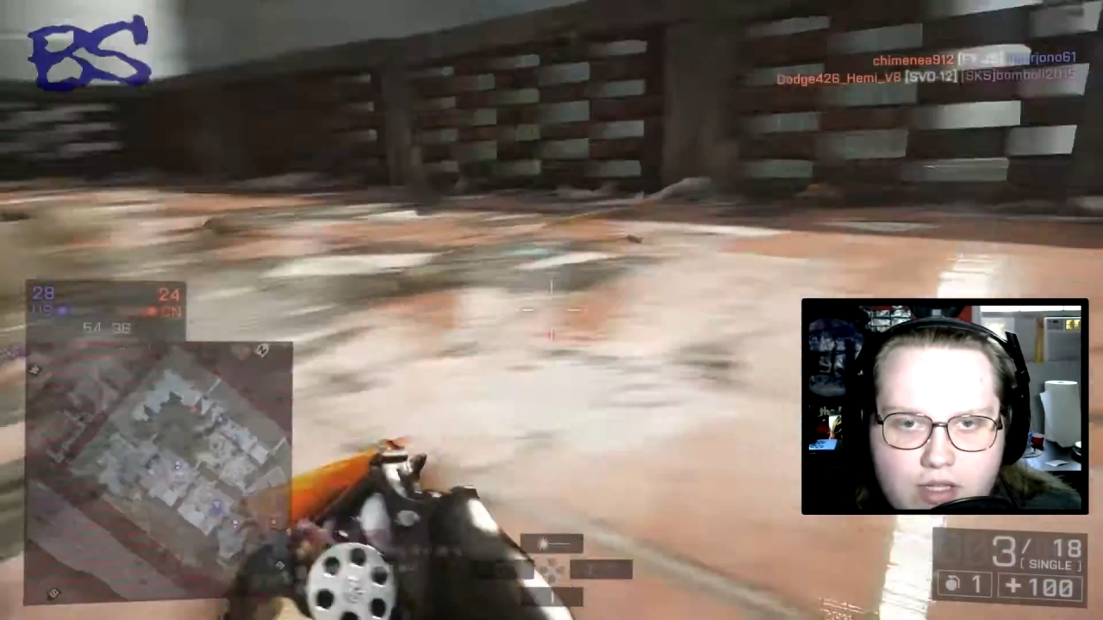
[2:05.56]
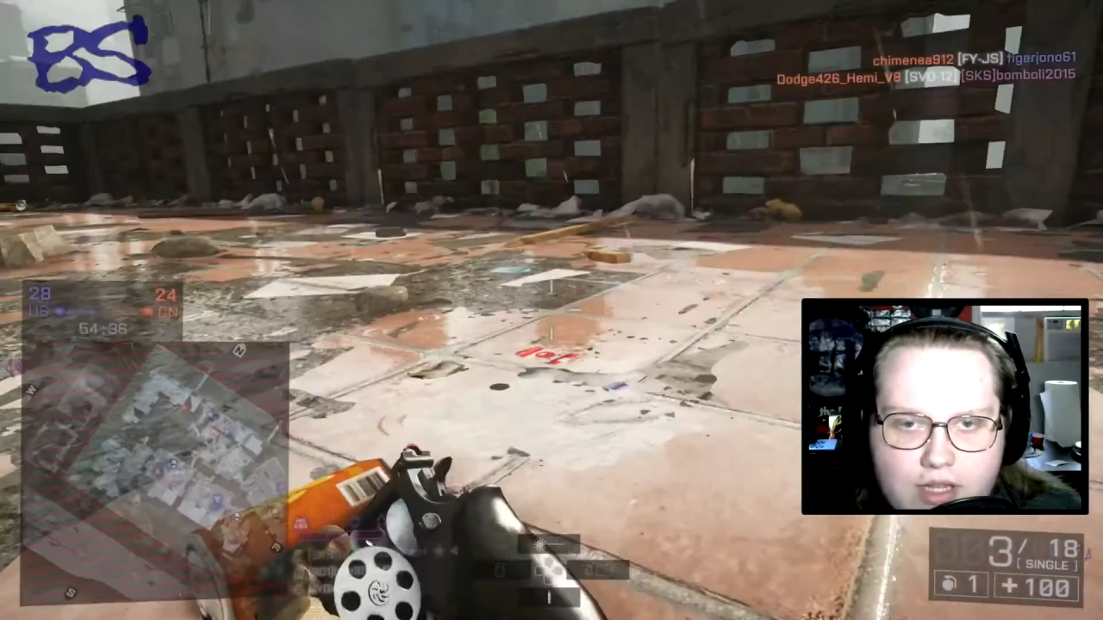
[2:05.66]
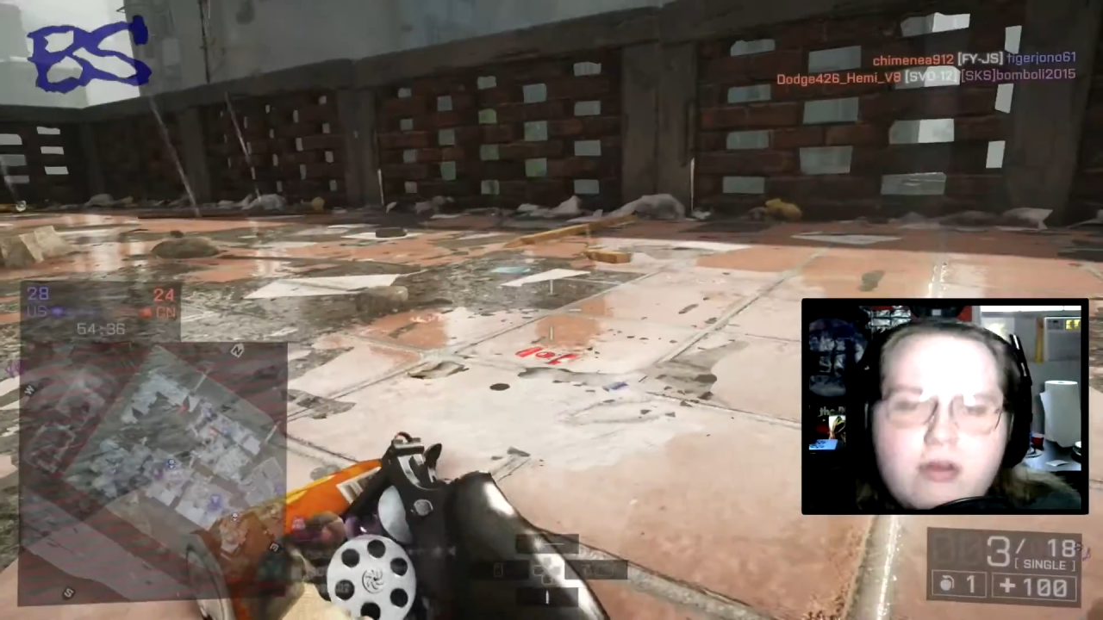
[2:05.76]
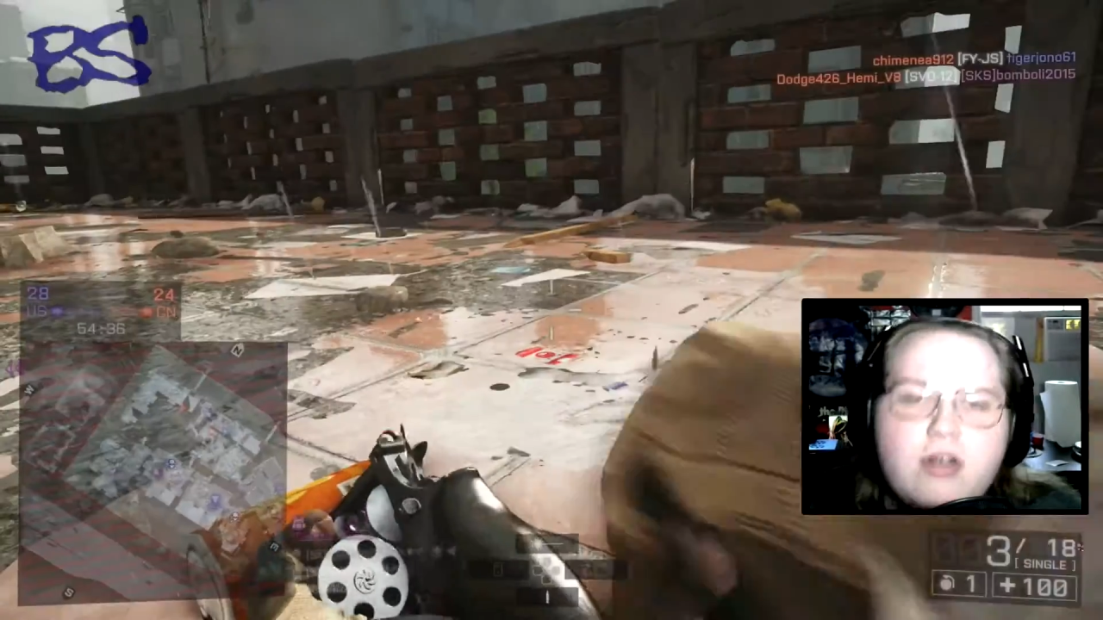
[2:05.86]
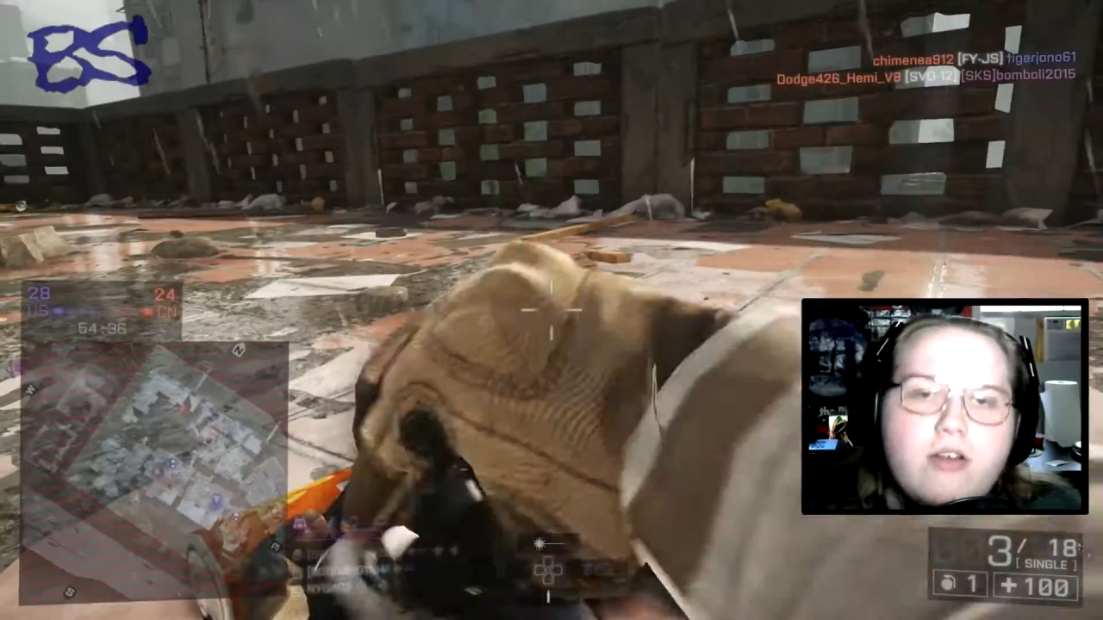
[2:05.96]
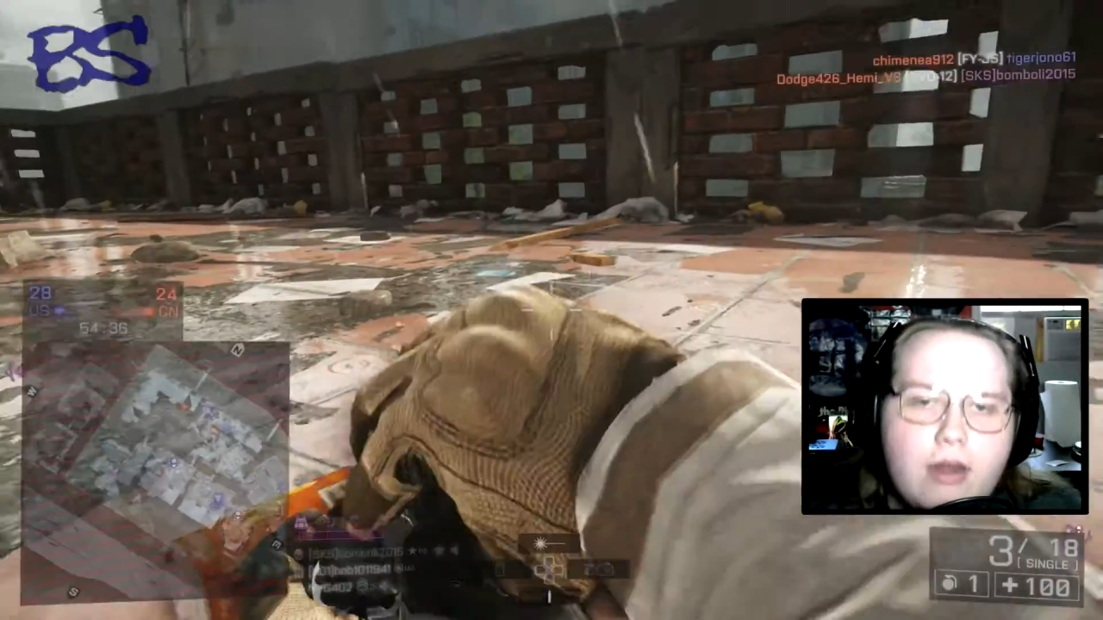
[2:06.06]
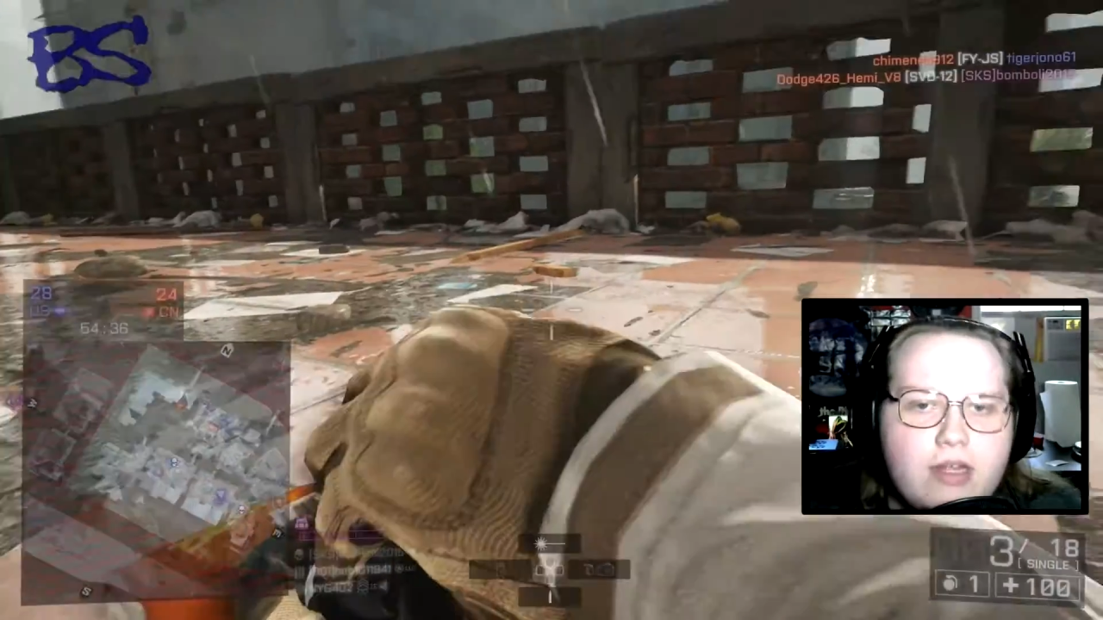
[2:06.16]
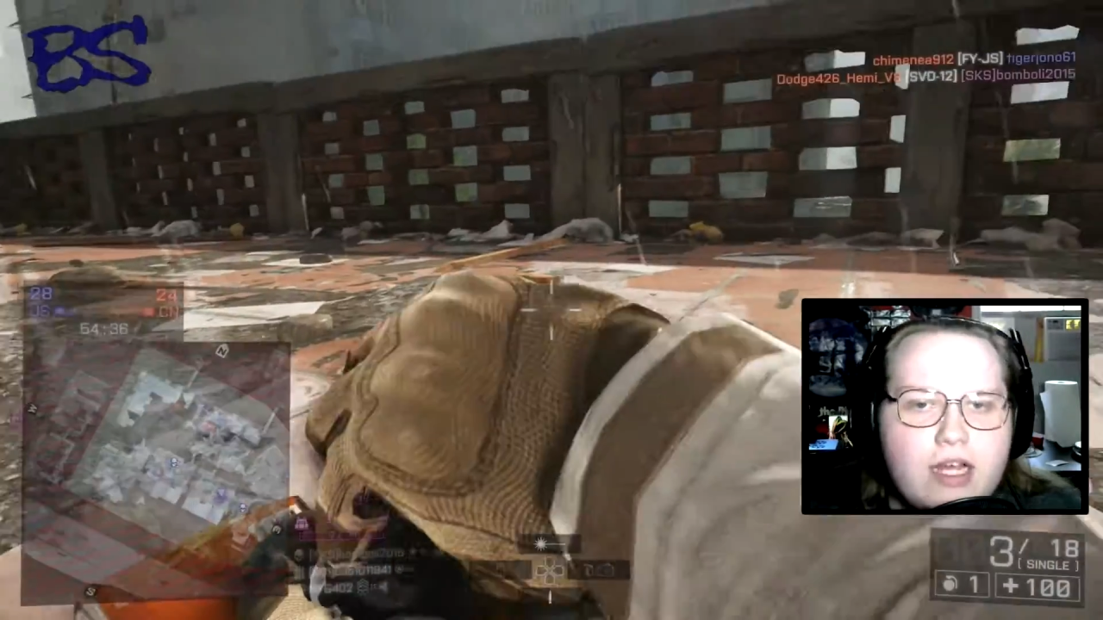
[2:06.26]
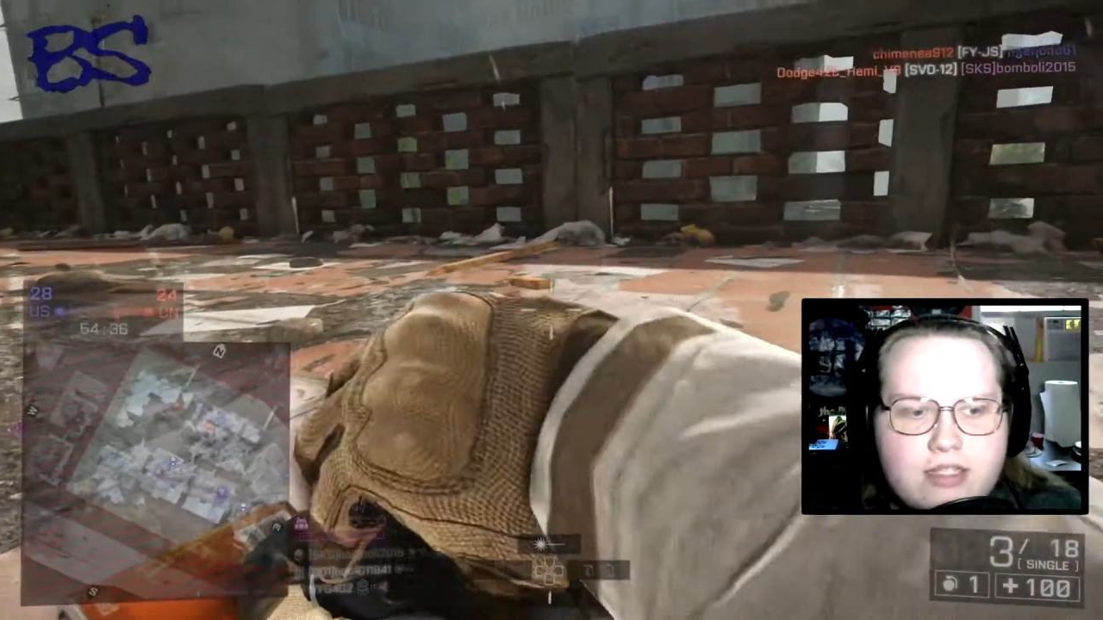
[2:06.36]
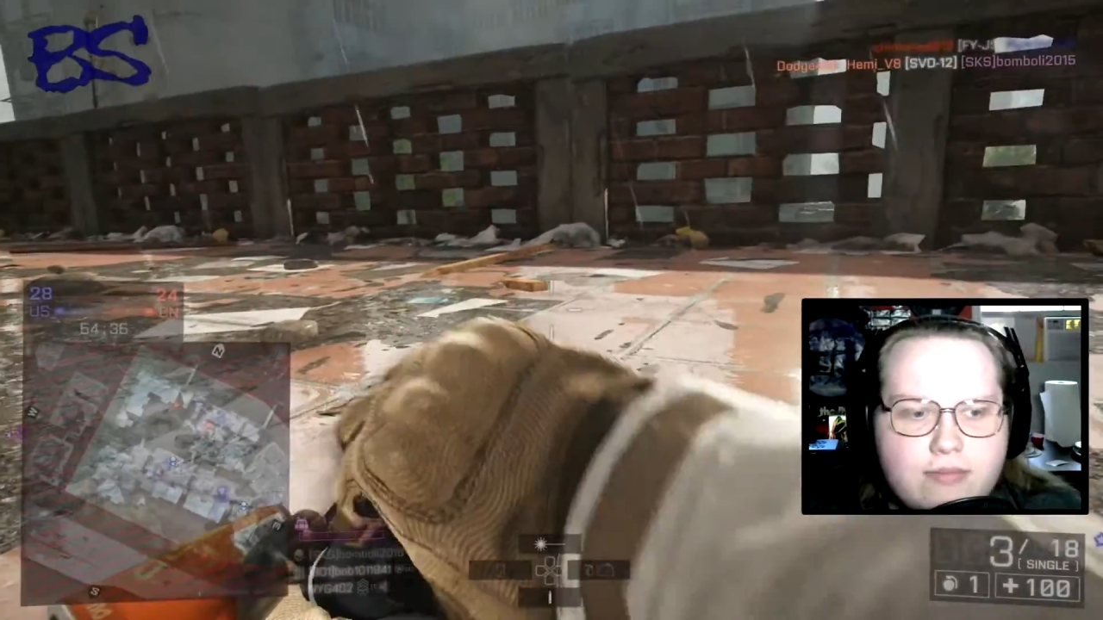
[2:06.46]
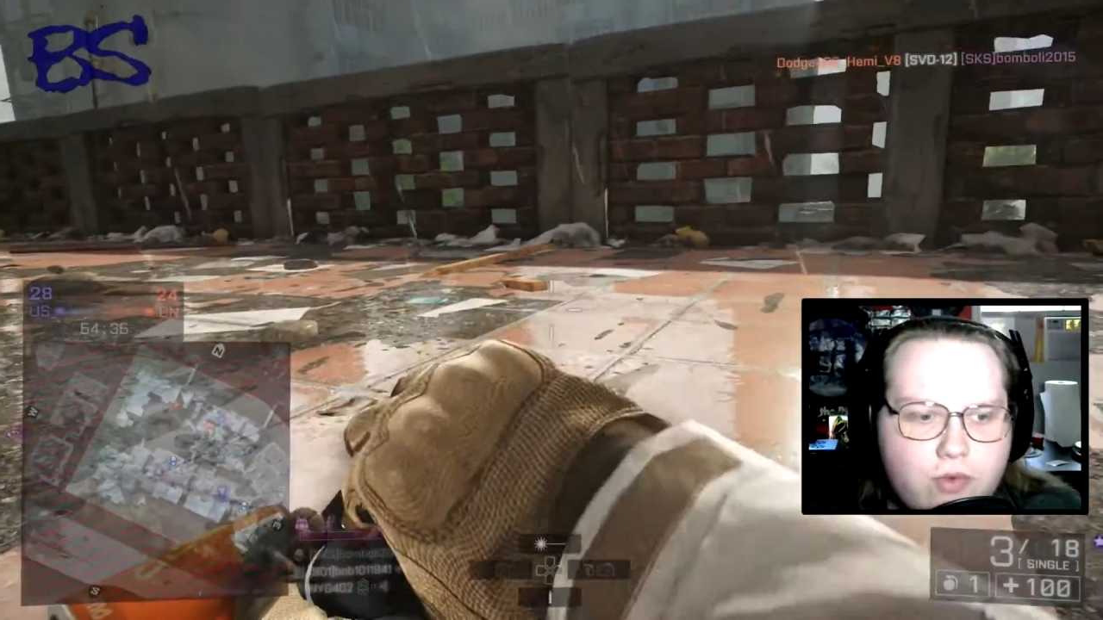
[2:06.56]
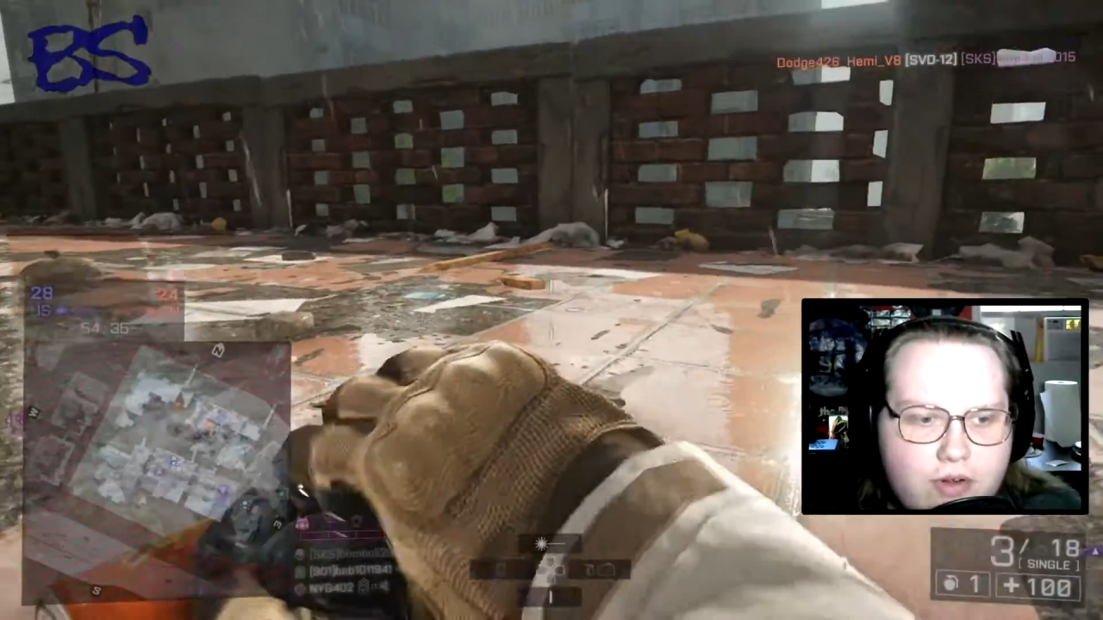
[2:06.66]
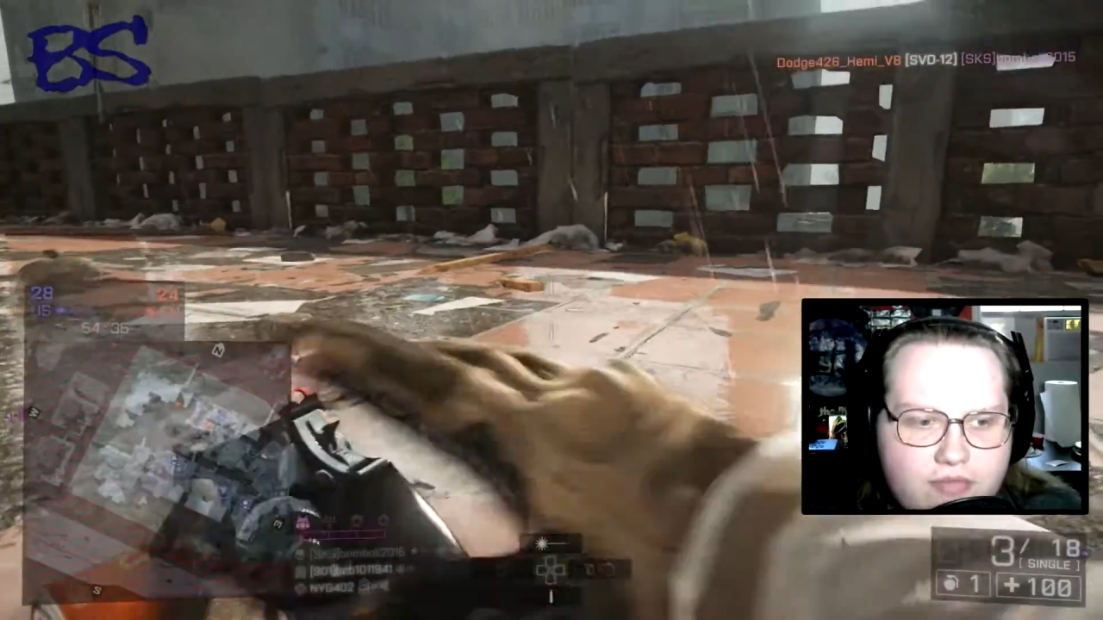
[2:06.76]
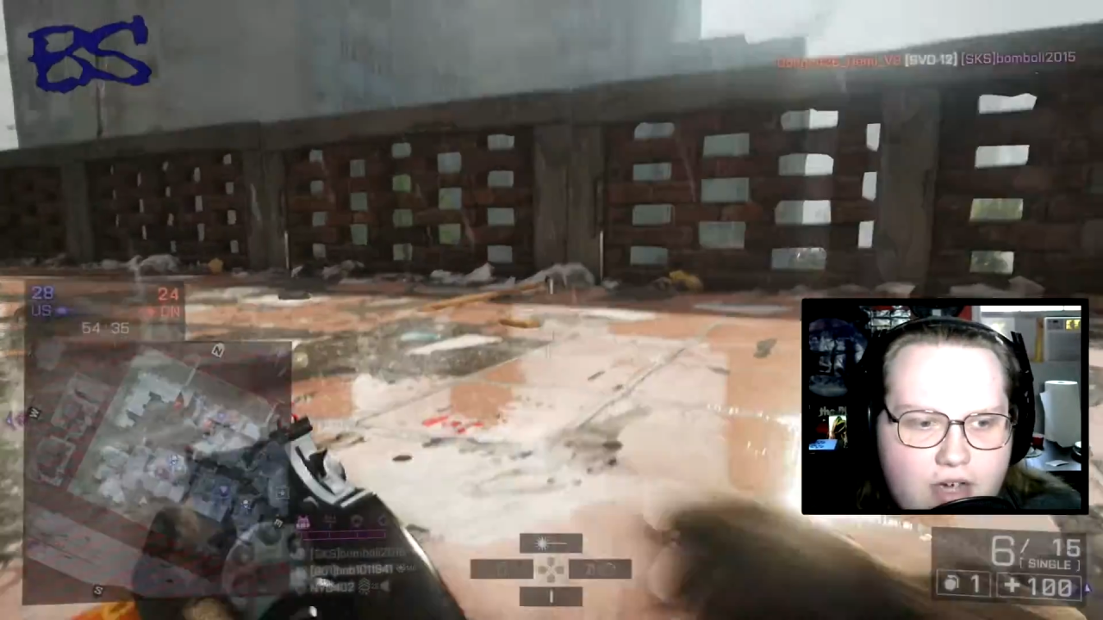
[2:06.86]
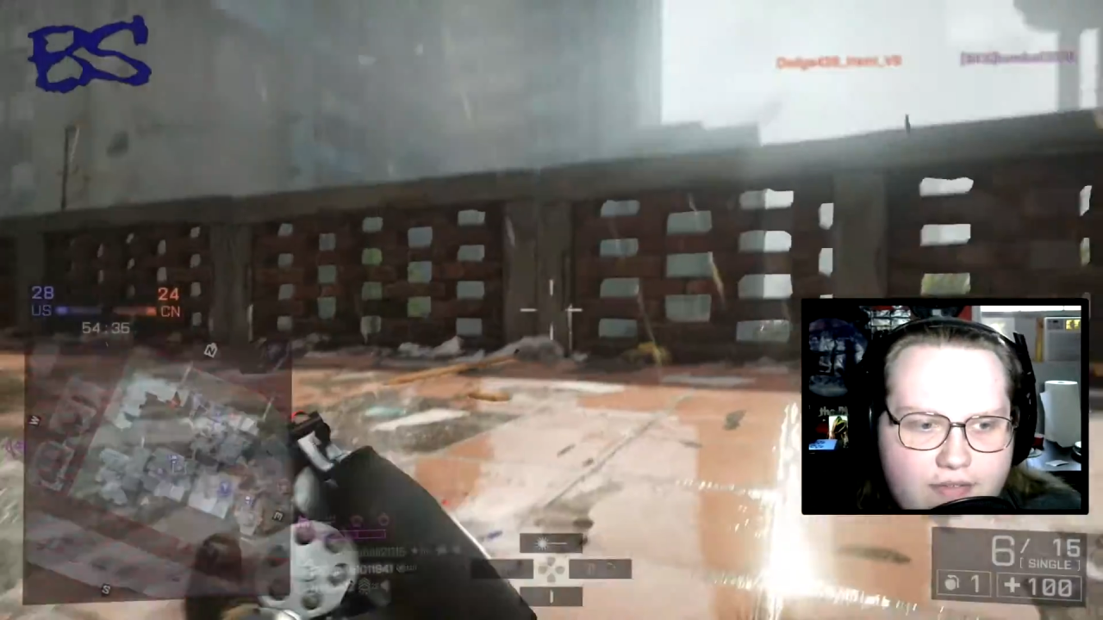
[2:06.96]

I'm going to grab the X M twenty-five